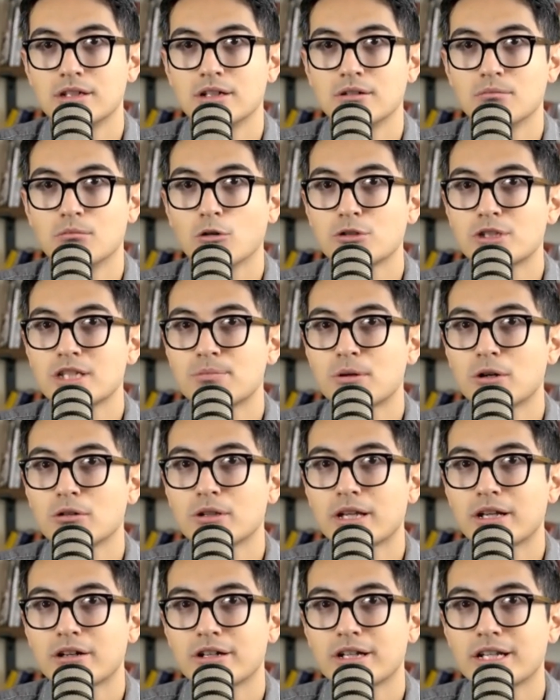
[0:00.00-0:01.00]

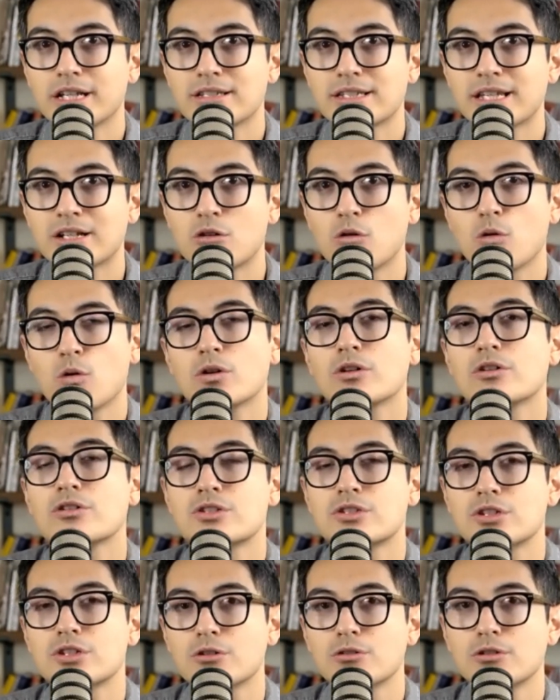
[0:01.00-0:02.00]
Multipolarity is a
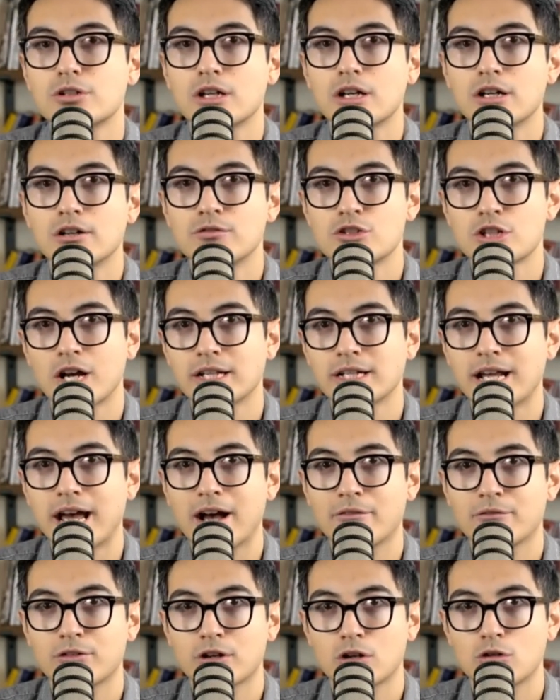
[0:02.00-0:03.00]
cornerstone of China
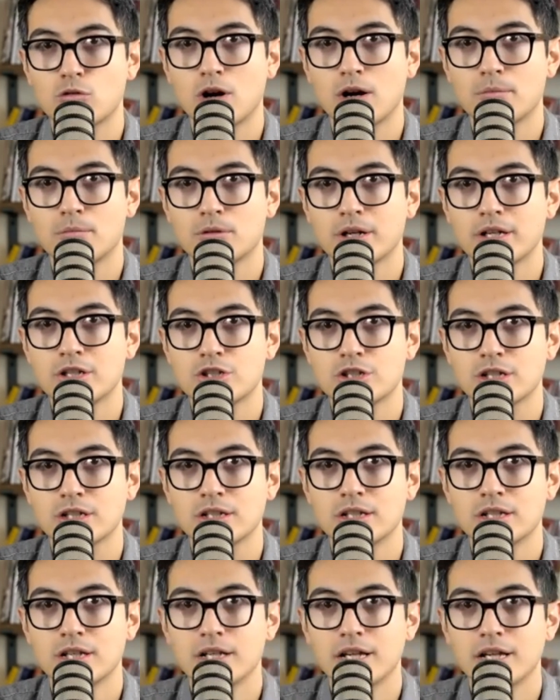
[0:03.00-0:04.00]
Africa cooperation
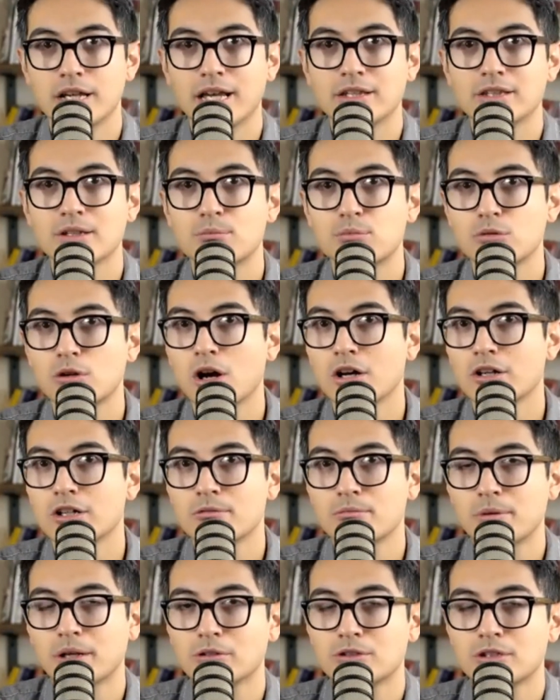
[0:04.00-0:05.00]
in the broader
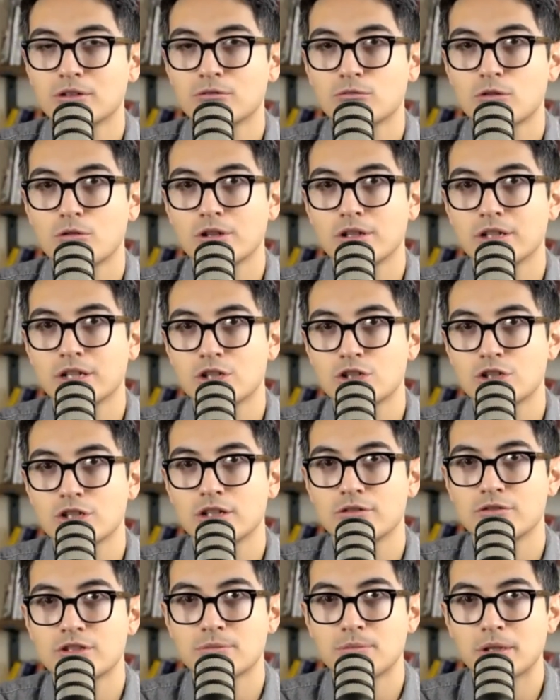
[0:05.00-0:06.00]
Belt and Road
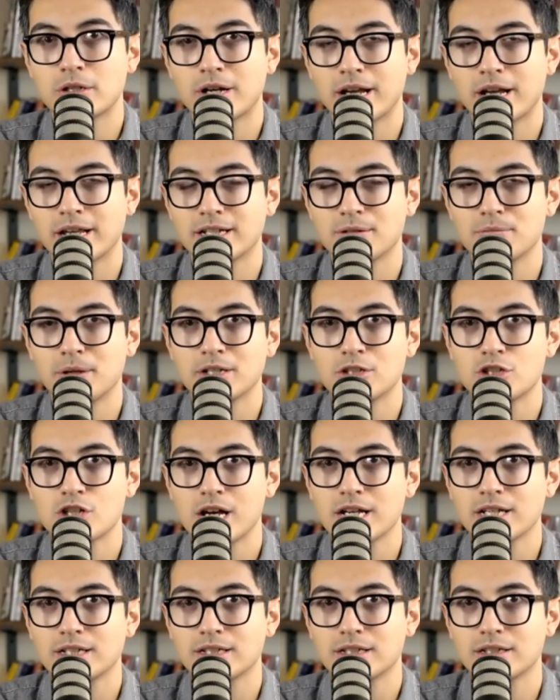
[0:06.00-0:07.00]
Initiative spearheaded by
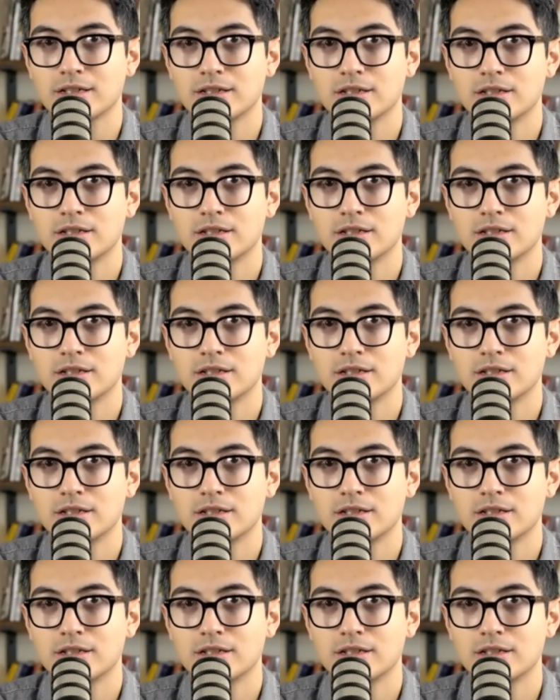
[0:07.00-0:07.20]
China.